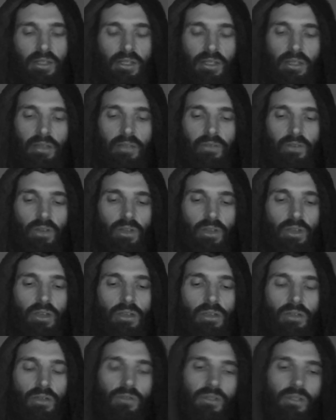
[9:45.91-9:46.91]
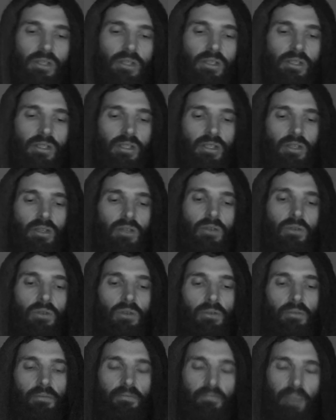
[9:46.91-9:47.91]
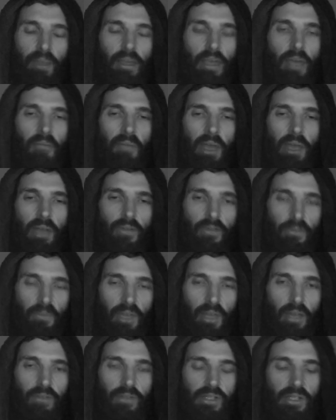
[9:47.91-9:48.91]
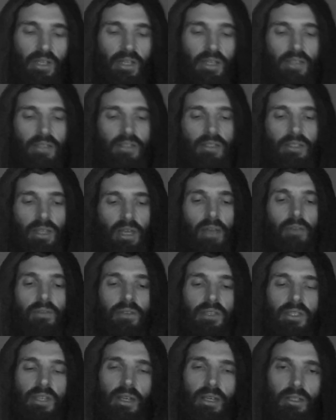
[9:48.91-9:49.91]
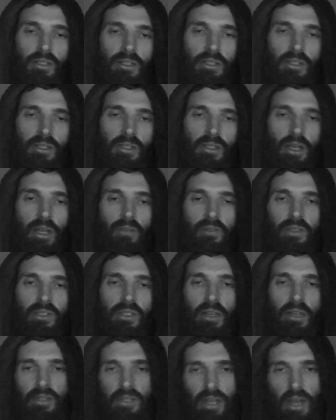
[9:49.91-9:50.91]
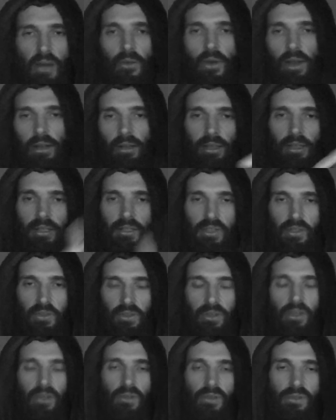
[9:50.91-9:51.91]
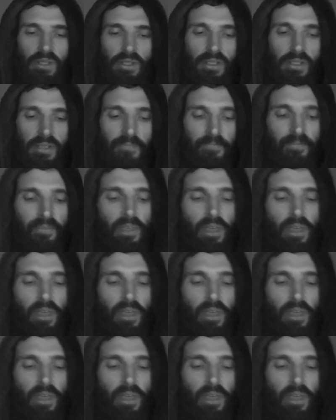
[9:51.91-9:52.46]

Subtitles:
You've got your users who get paid from the advertisers advertise directly to the users.